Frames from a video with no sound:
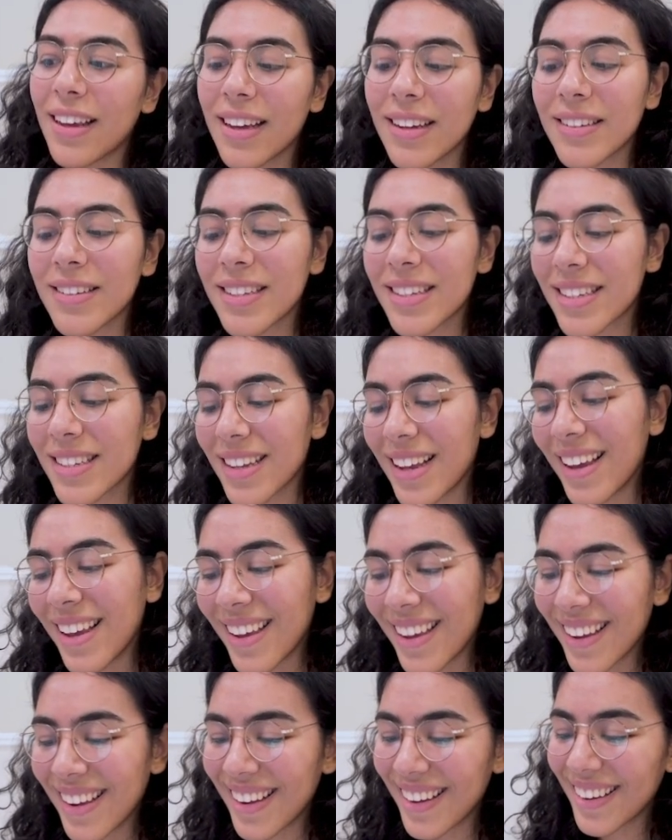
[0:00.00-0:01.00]
else.
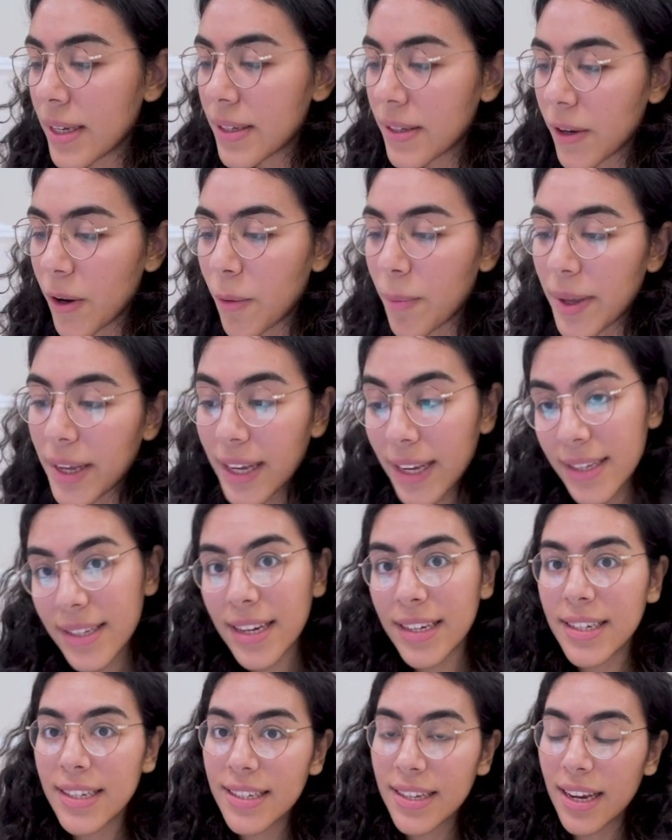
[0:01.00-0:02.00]
So because I
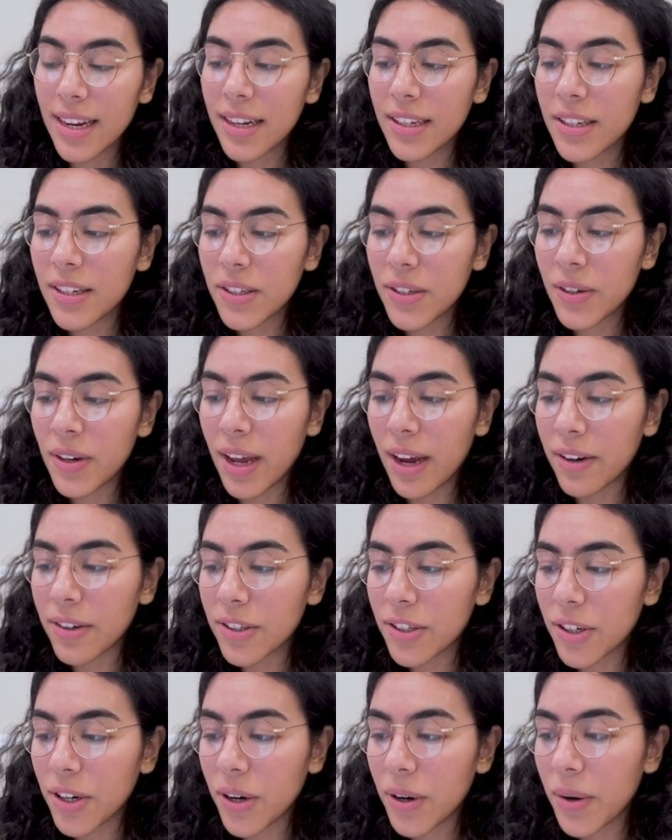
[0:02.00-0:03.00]
decided to do an
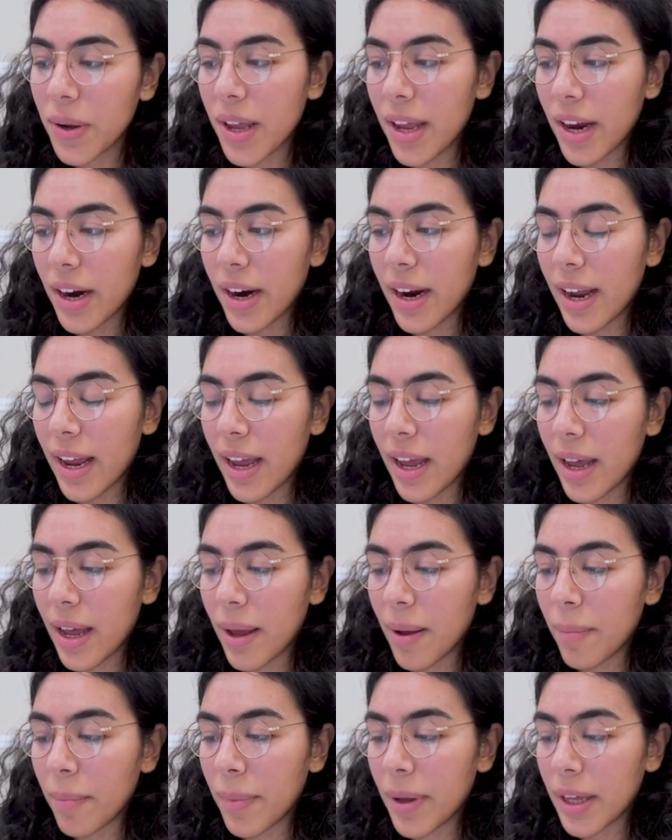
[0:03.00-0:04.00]
outro, here I
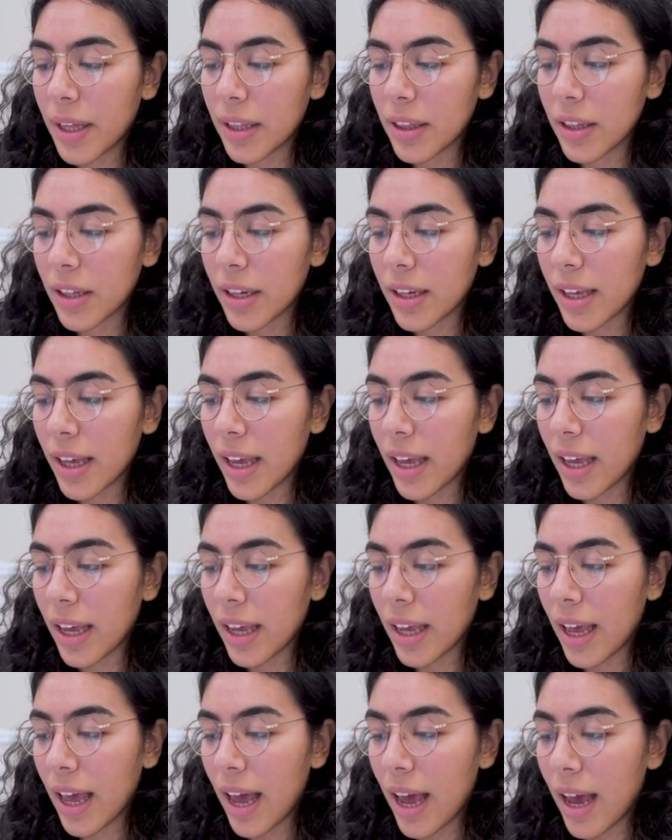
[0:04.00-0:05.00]
am
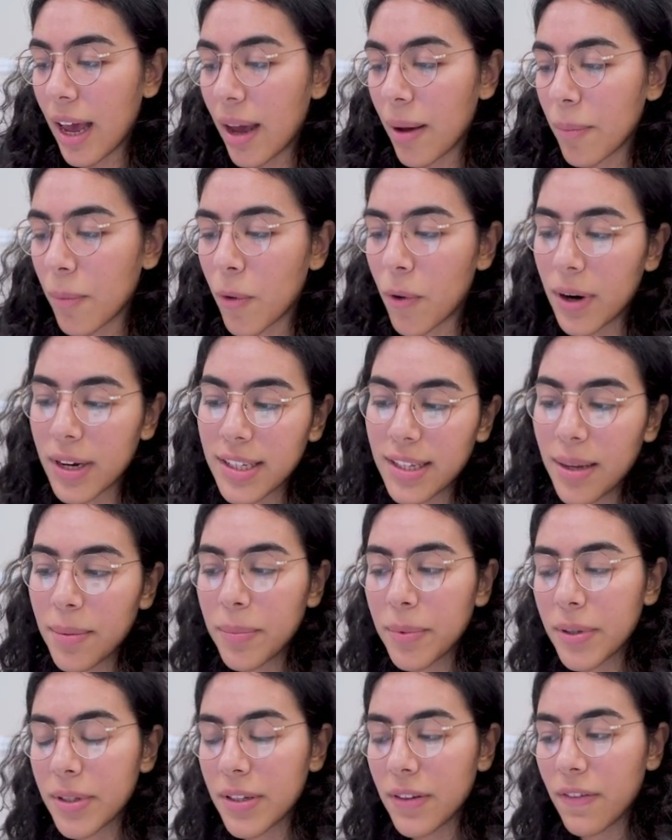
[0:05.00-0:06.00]
looking at more
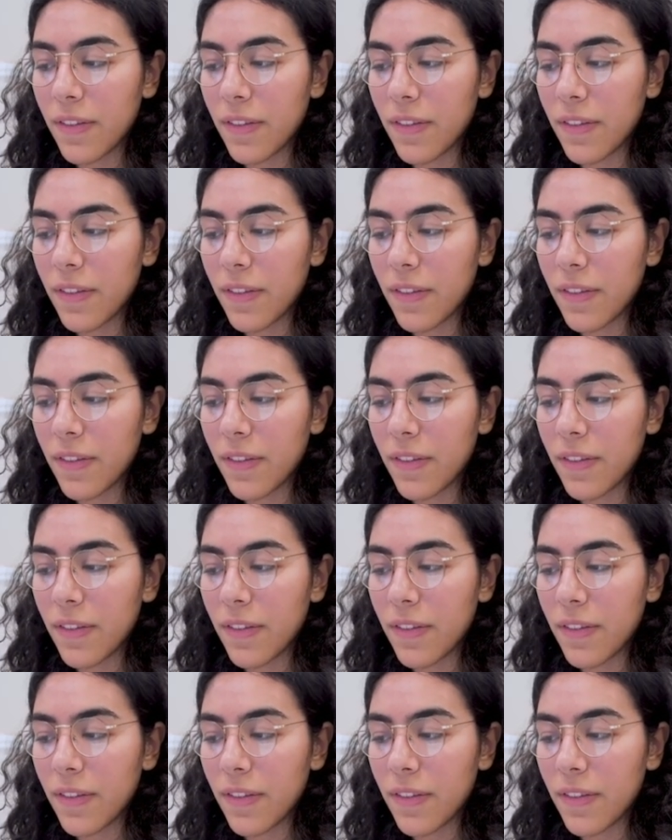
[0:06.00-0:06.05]
examples of